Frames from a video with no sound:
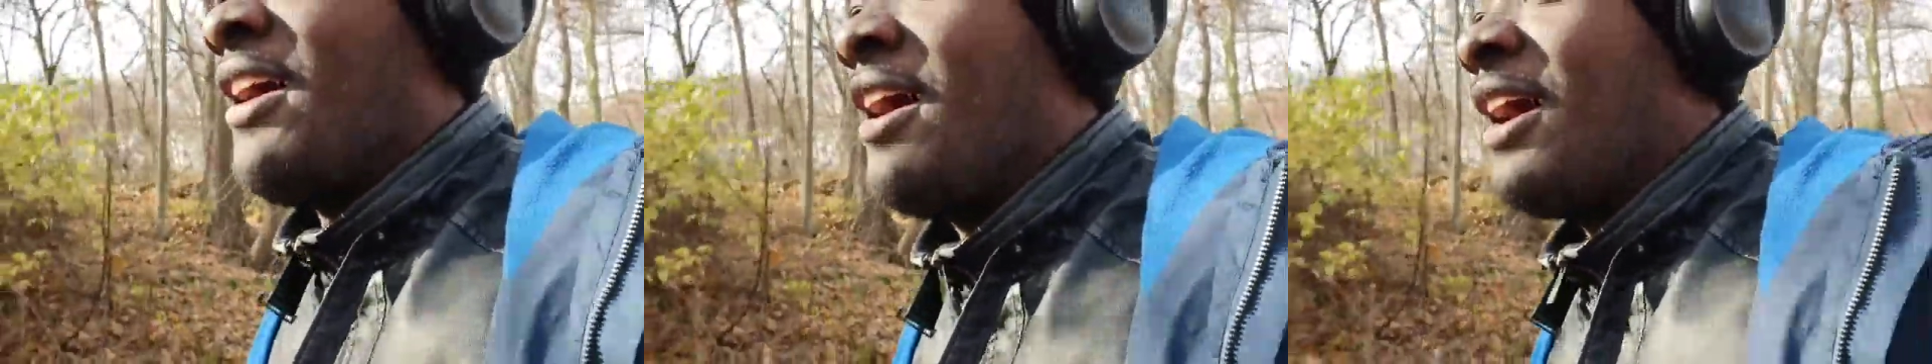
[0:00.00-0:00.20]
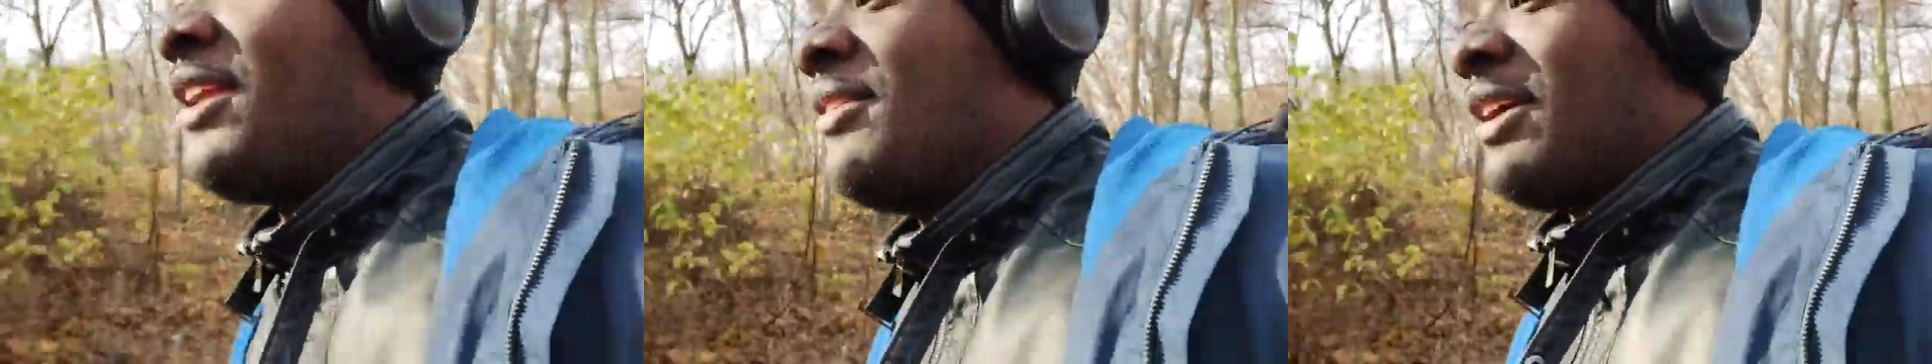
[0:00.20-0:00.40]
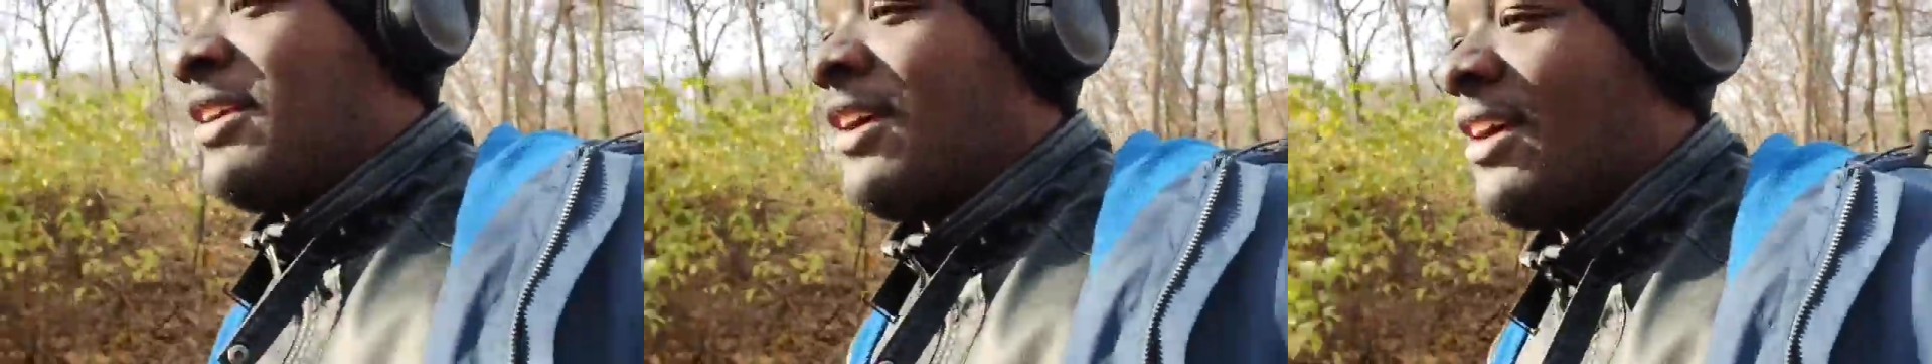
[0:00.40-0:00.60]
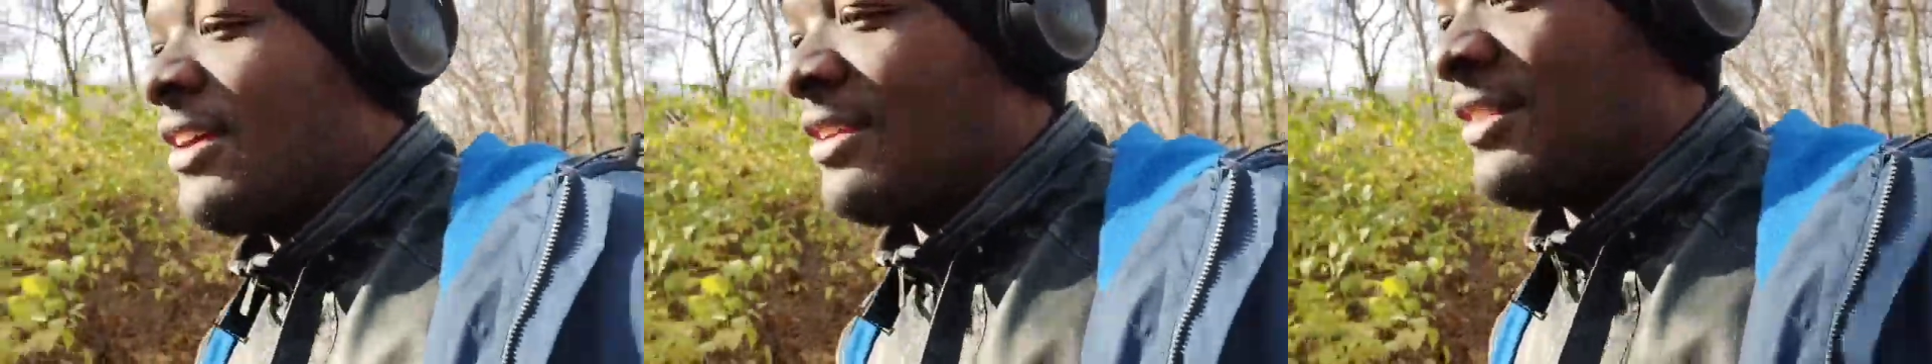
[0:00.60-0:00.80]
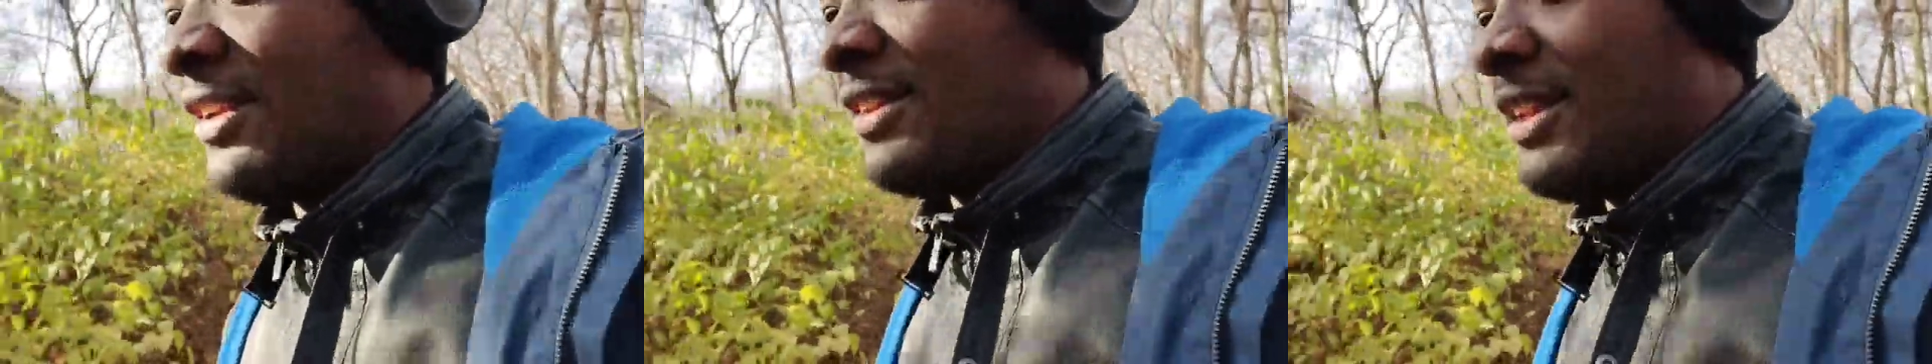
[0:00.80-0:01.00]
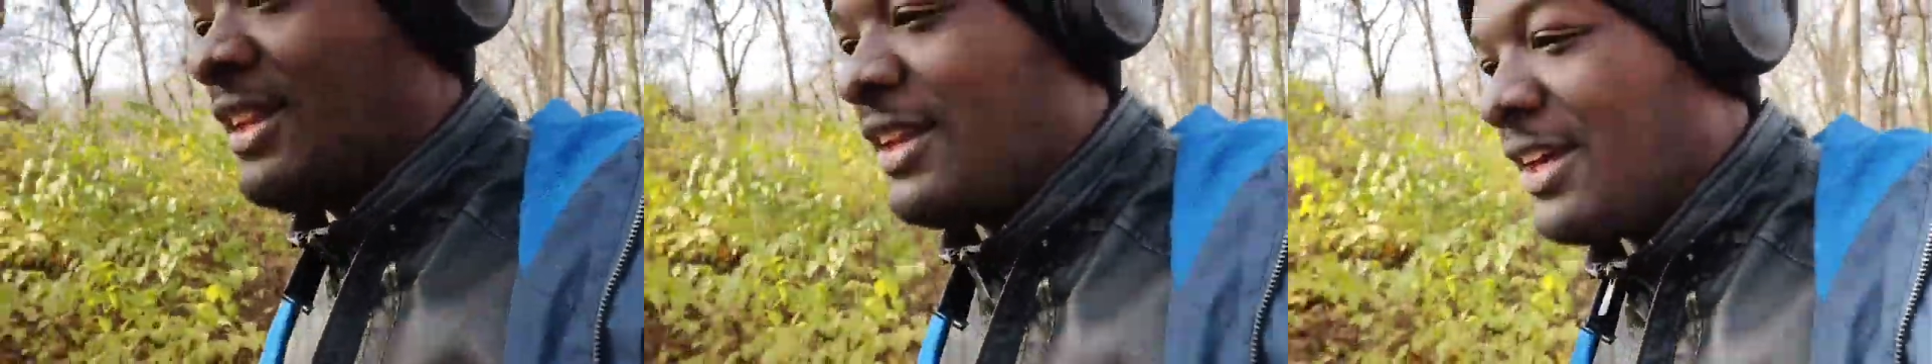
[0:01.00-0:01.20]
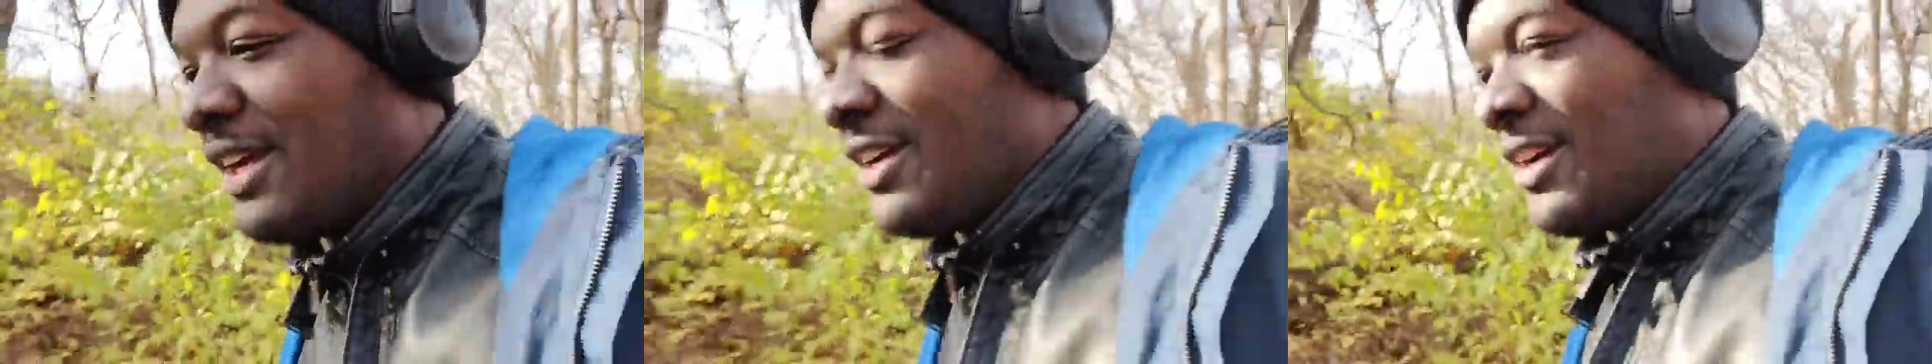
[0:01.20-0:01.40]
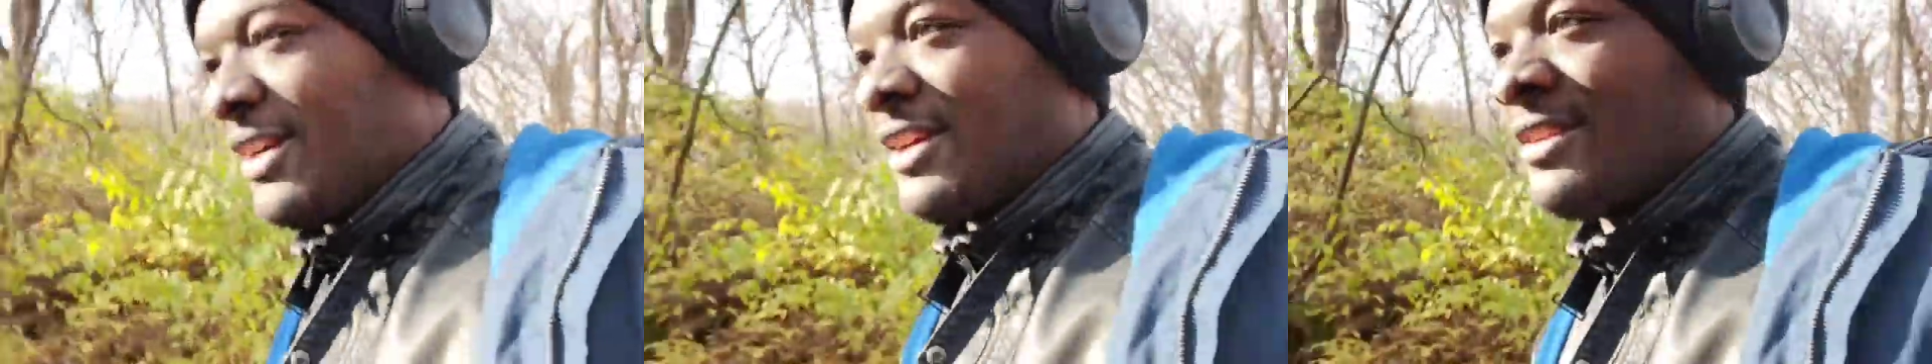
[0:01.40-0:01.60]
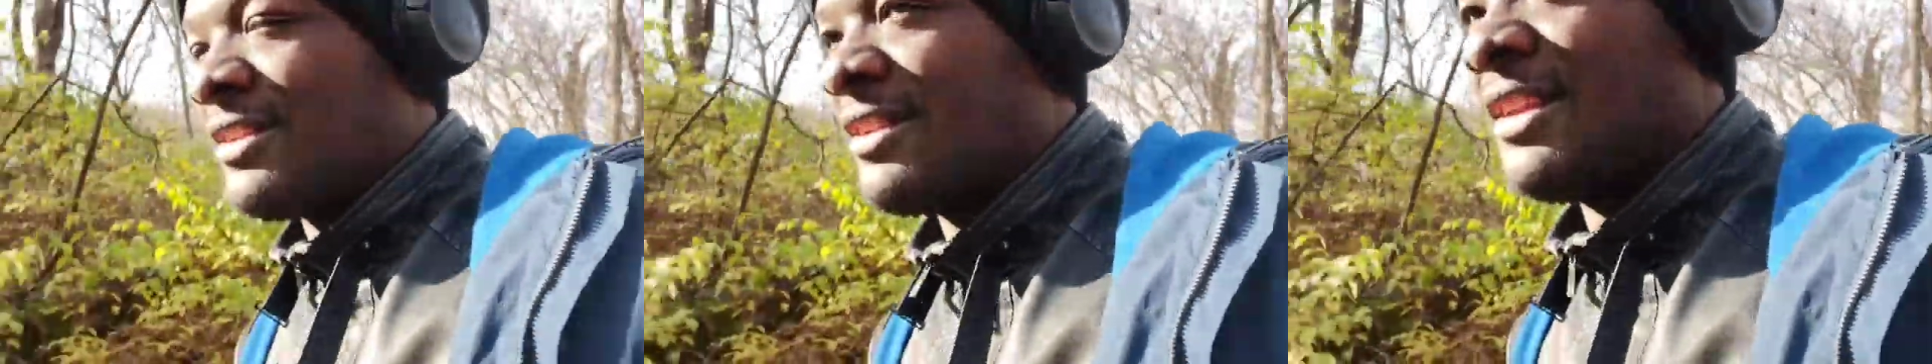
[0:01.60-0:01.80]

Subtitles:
Anyway, Cynthia,